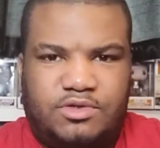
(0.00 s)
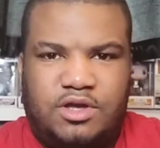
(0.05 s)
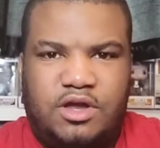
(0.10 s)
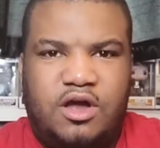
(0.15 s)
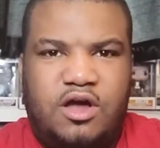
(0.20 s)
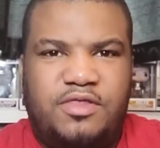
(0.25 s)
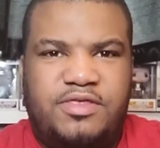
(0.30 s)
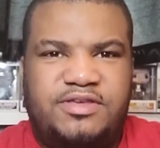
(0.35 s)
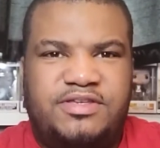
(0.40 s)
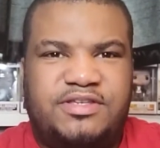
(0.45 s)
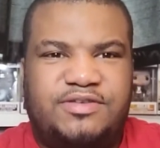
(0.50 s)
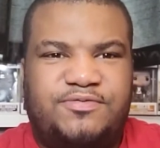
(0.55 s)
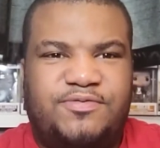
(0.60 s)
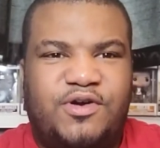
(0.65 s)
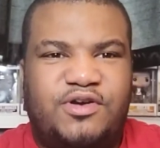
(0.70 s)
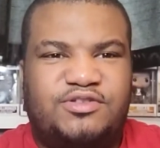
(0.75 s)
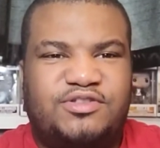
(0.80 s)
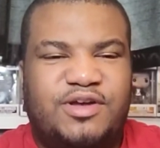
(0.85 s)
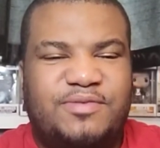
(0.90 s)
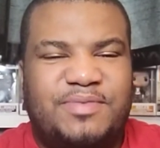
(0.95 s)
Oh, this is
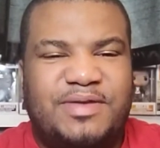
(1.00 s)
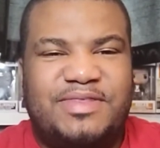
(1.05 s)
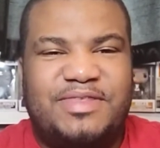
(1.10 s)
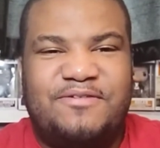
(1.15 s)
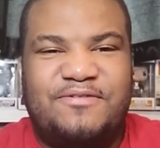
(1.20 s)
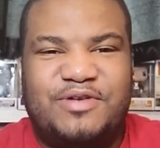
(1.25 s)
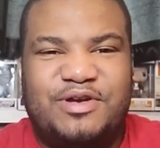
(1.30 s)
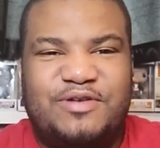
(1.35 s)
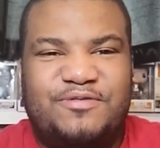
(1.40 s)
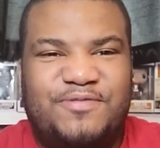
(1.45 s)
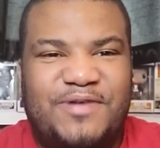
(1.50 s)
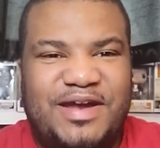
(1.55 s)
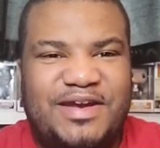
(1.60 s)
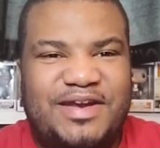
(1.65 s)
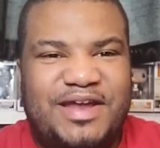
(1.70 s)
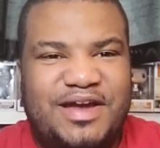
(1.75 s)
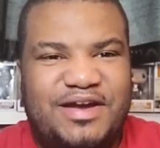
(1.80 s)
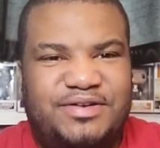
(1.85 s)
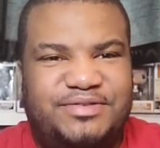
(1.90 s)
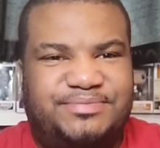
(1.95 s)
fucked up. They're never going to find
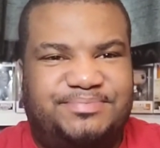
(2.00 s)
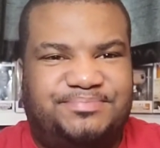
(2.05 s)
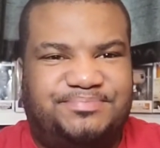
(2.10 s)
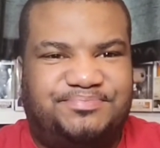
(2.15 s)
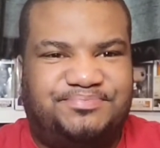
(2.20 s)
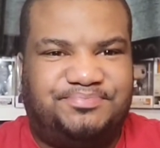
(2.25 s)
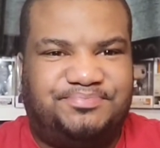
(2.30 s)
out.